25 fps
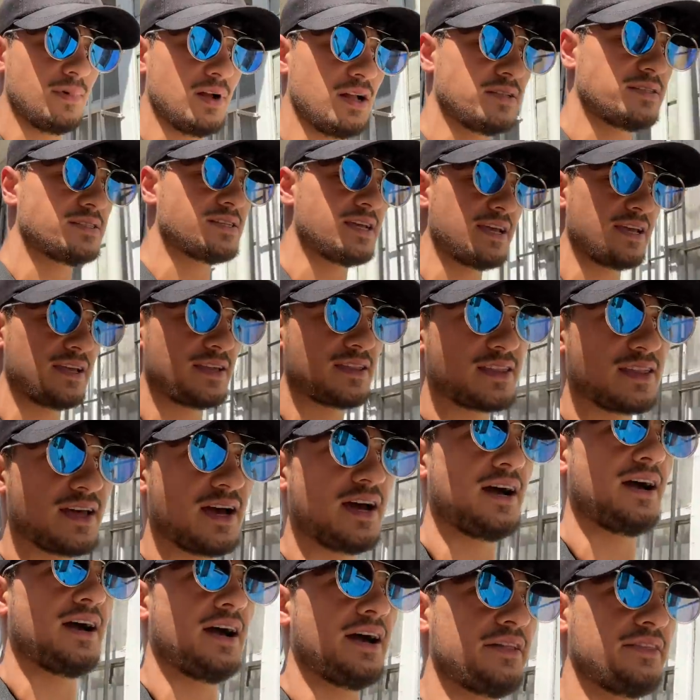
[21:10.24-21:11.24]
I'll take
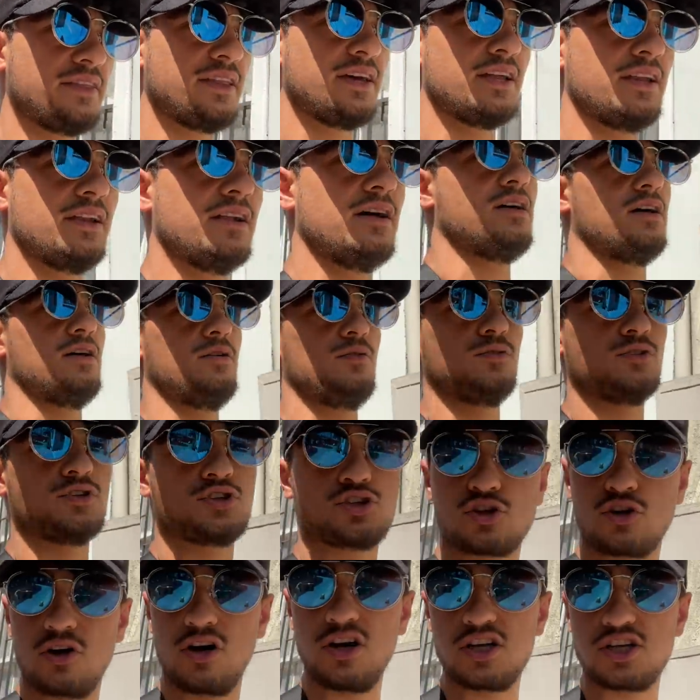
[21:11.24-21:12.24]
that and then I will
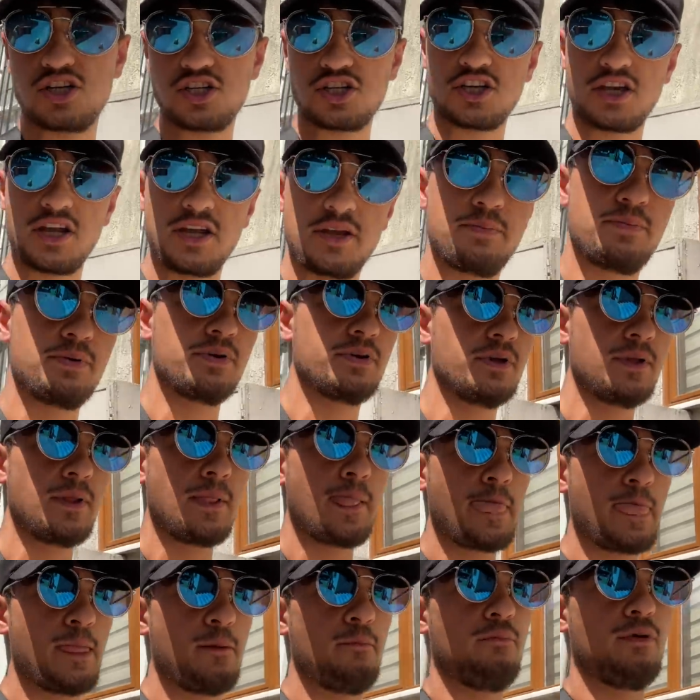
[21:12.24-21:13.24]
try shape
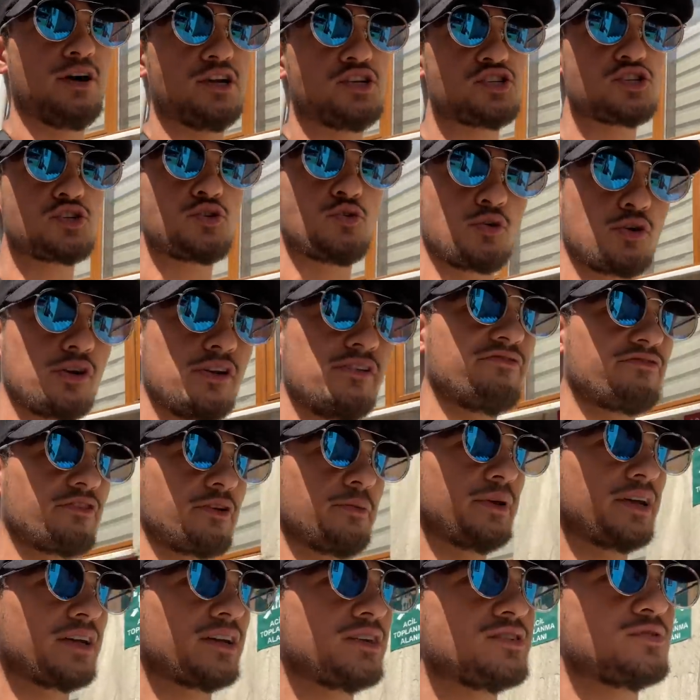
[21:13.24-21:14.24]
my story from it.
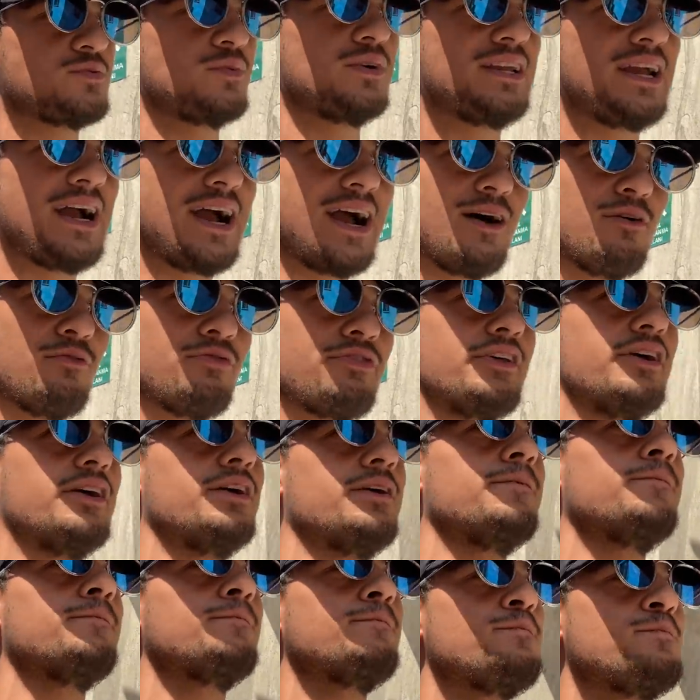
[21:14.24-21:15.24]
Because when you're out
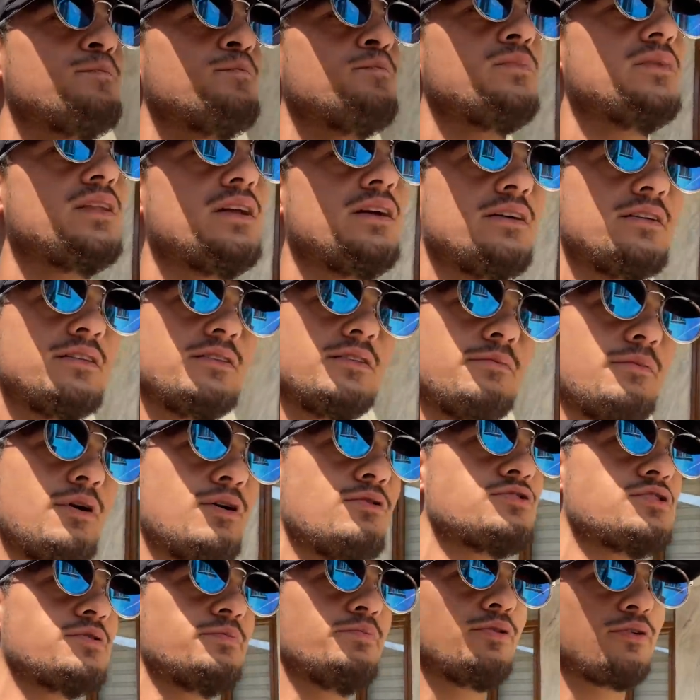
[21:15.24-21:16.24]
there, the
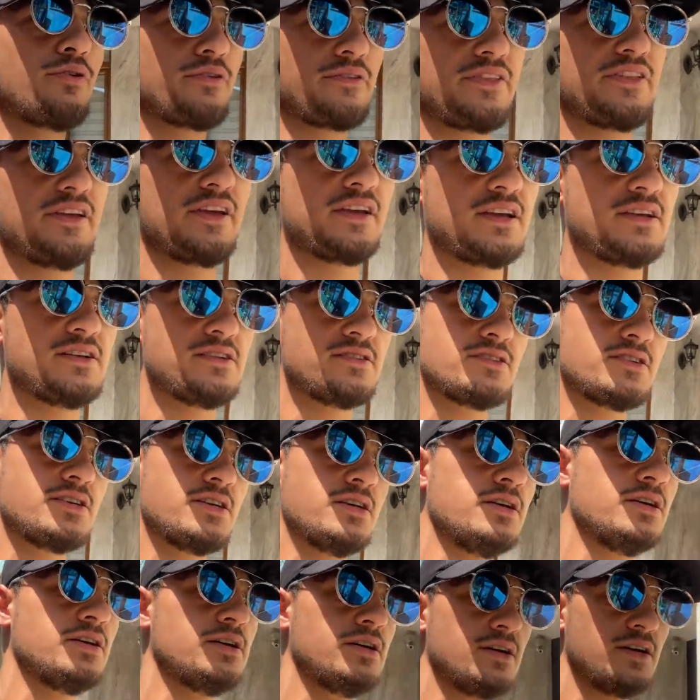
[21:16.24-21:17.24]
most important thing is
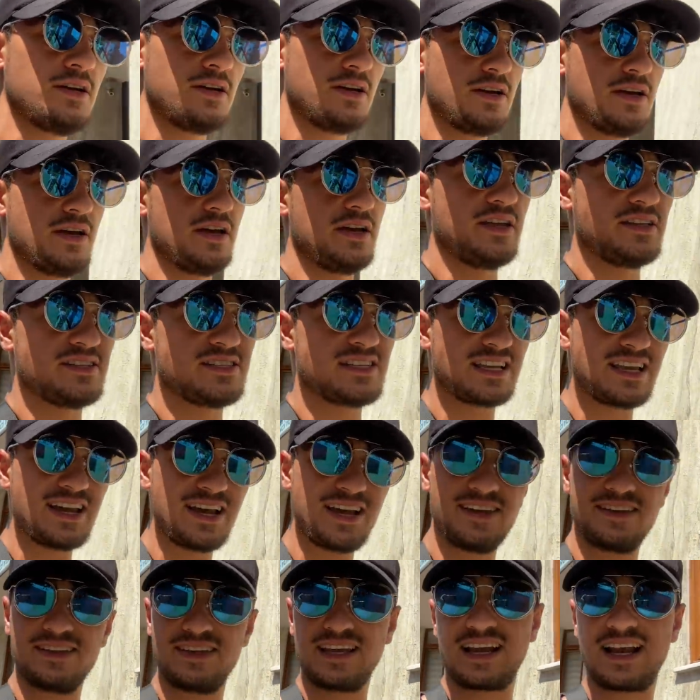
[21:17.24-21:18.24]
it's
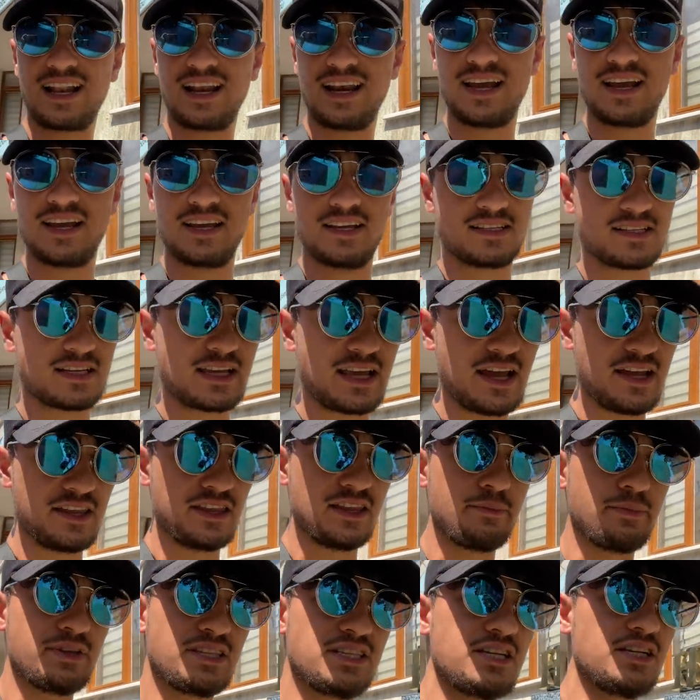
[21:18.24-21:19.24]
getting the clay, it's getting the
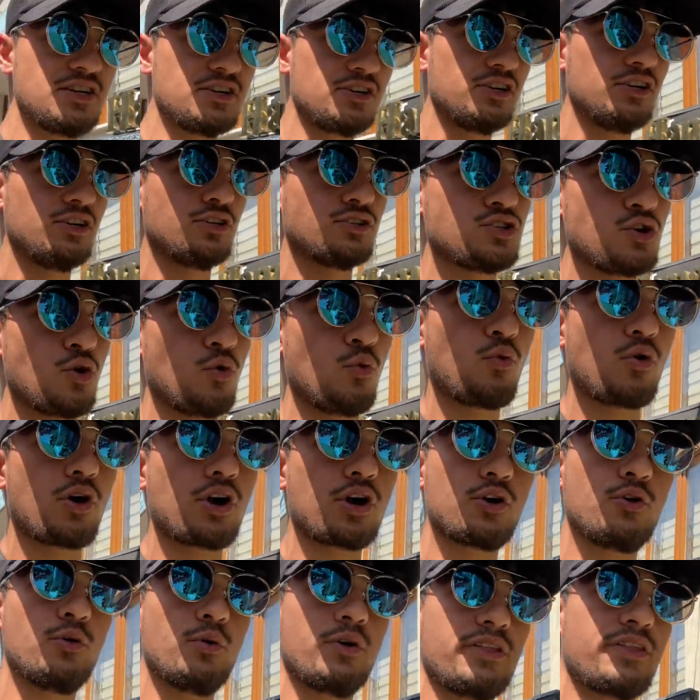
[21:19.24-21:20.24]
material to work
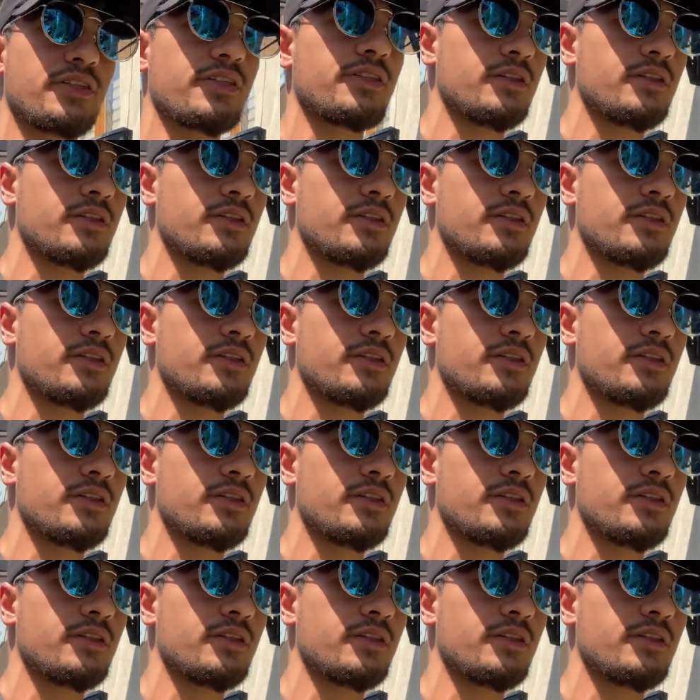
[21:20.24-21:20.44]
with.